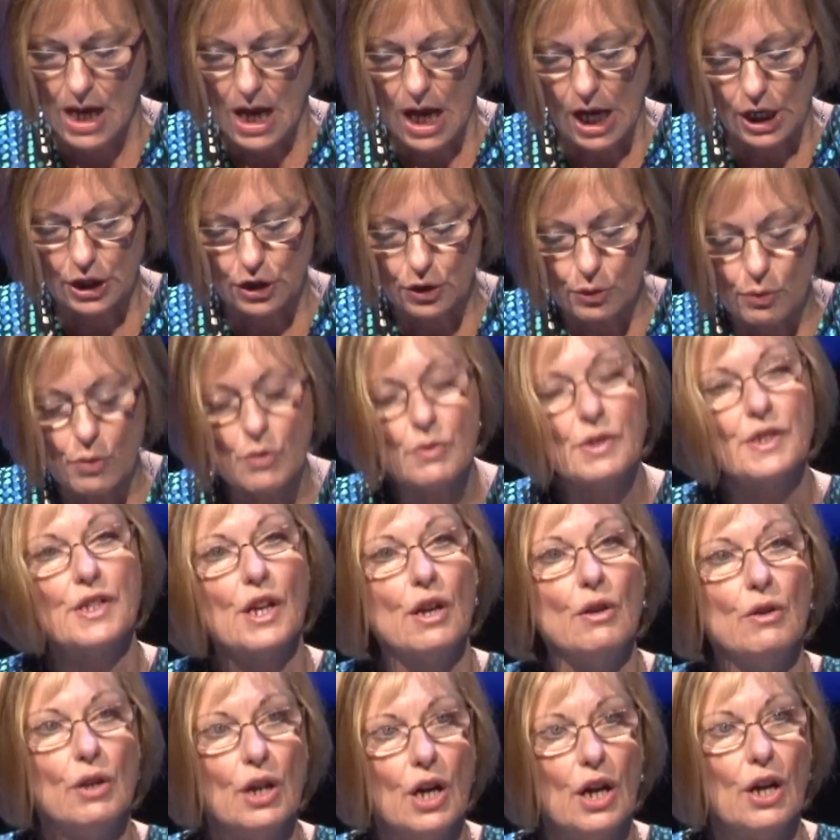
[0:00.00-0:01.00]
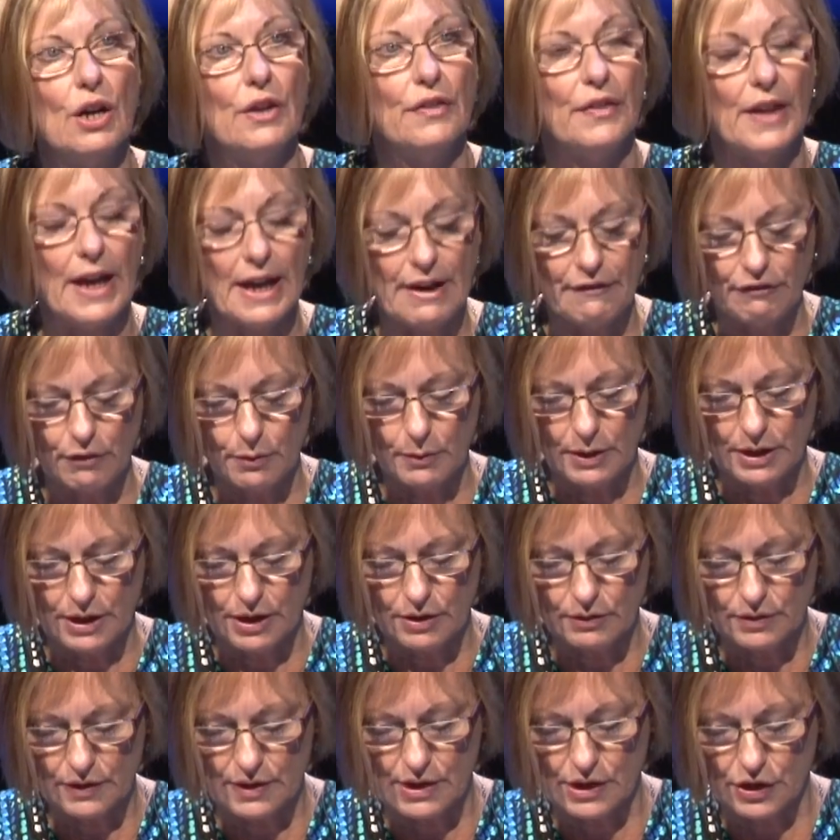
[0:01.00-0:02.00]
And you also learn that everyone
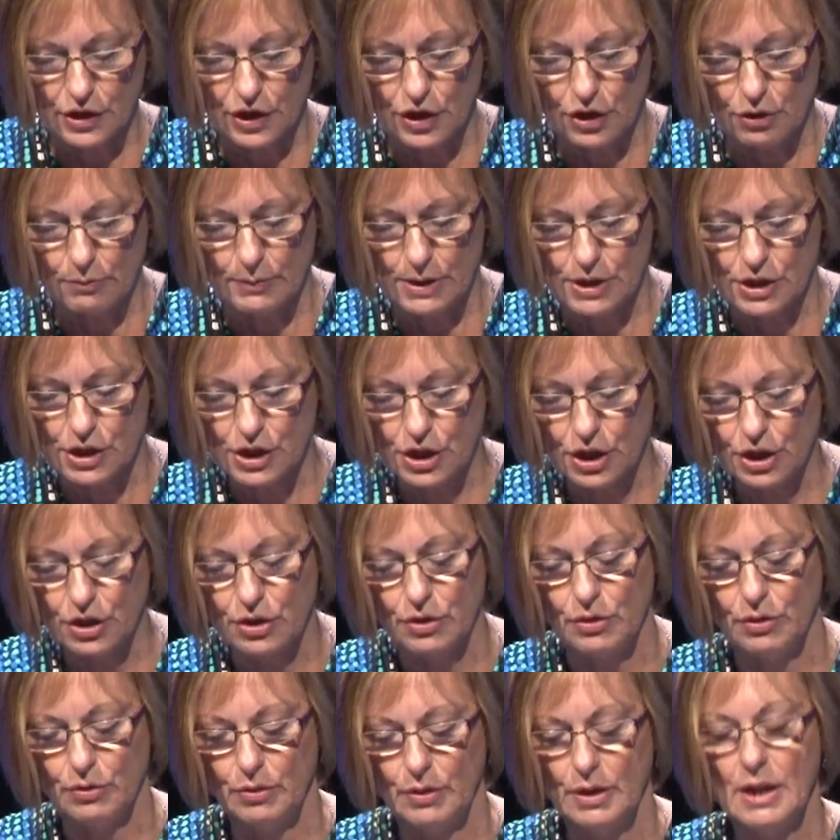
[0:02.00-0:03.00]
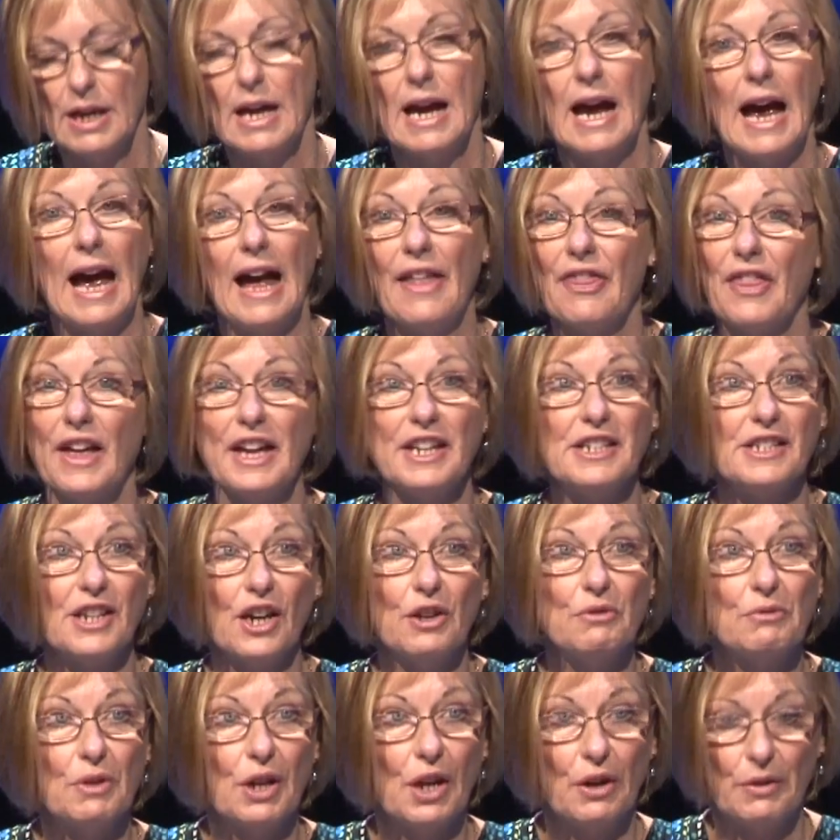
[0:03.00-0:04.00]
else is human too, and they
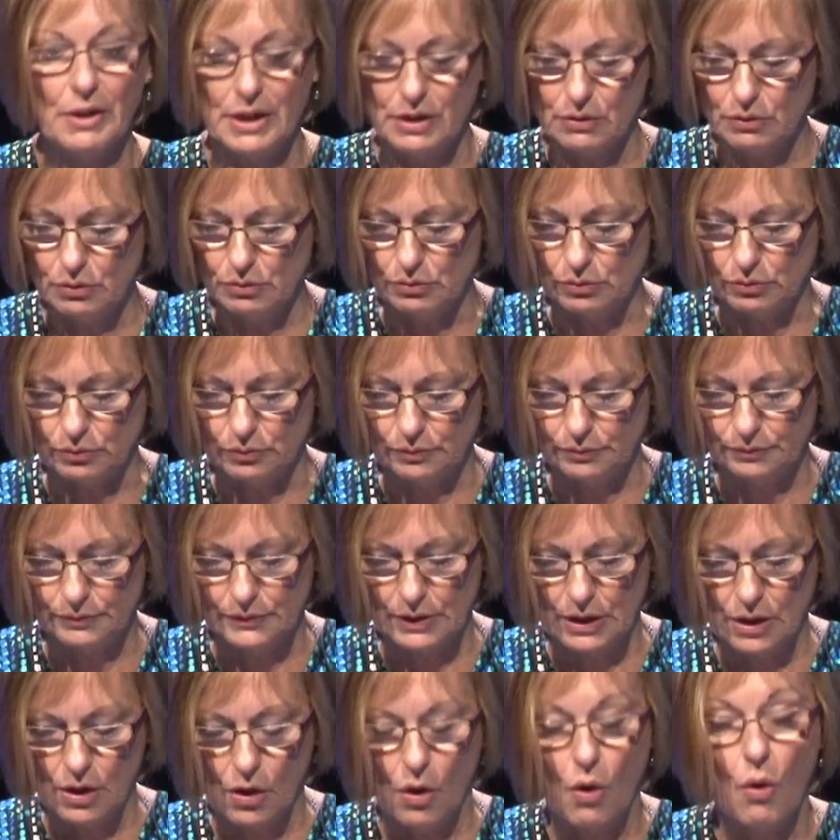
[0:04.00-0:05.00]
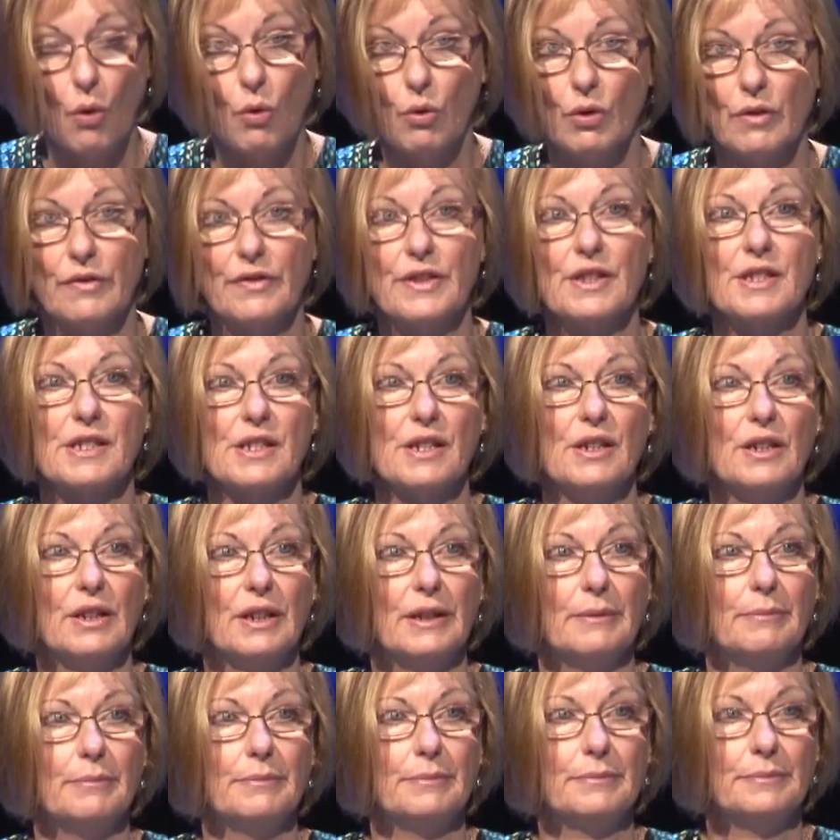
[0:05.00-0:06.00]
don't know it all of the
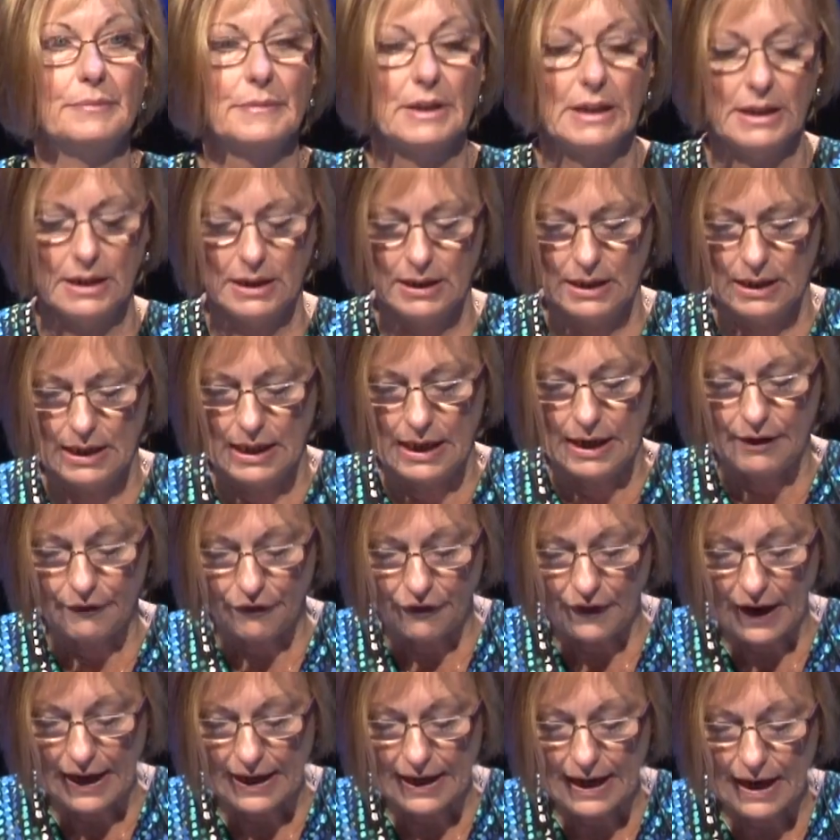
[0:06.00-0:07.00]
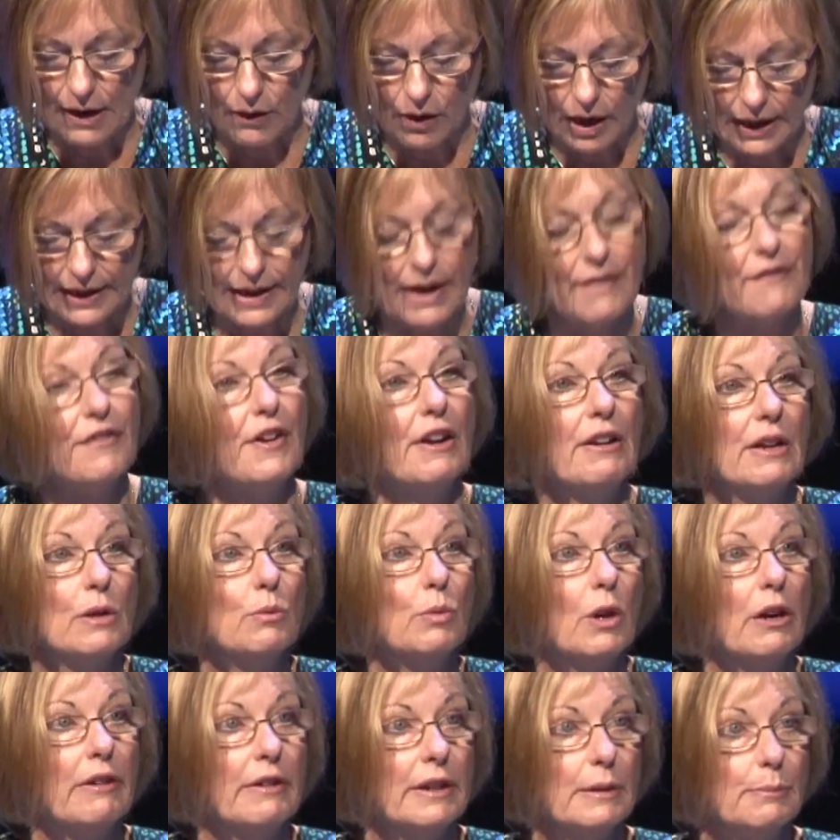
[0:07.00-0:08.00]
time. In fact, now I get very
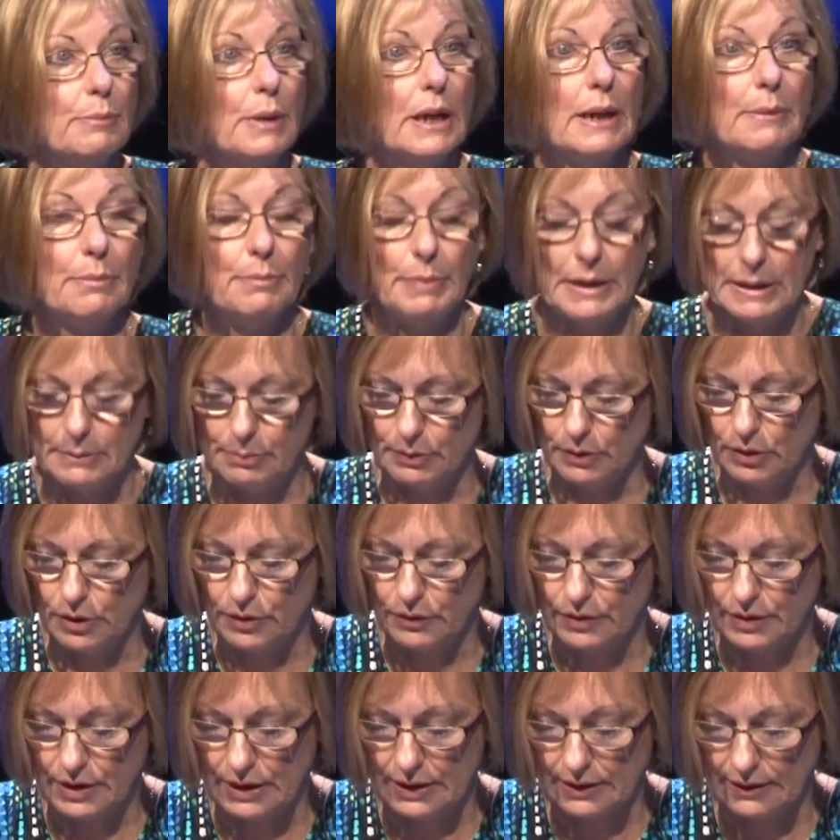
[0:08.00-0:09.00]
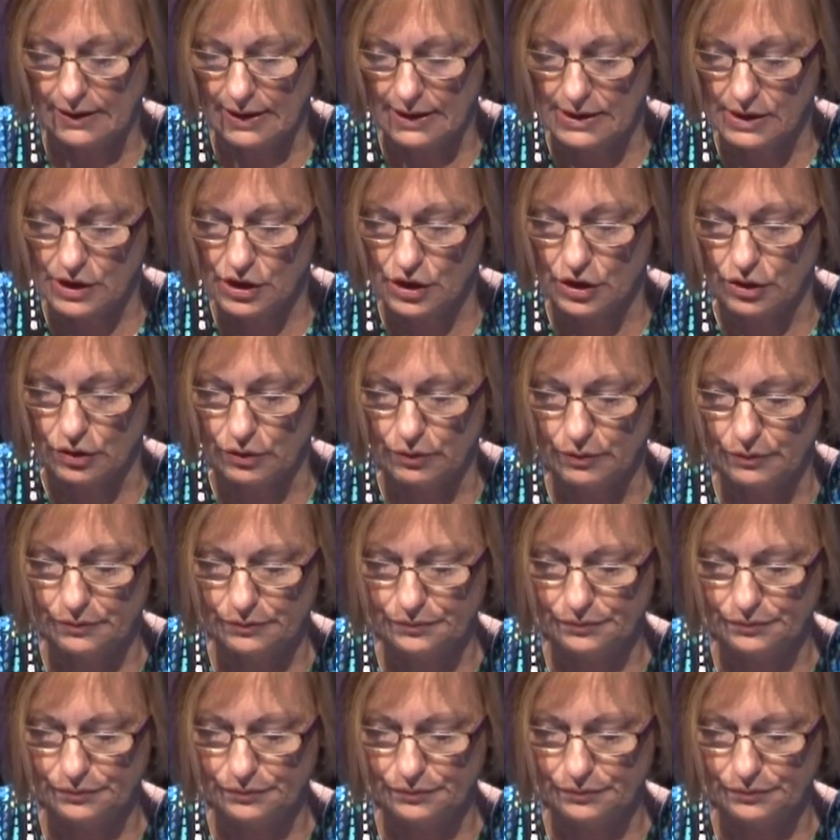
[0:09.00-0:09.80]
worried by people who think they do.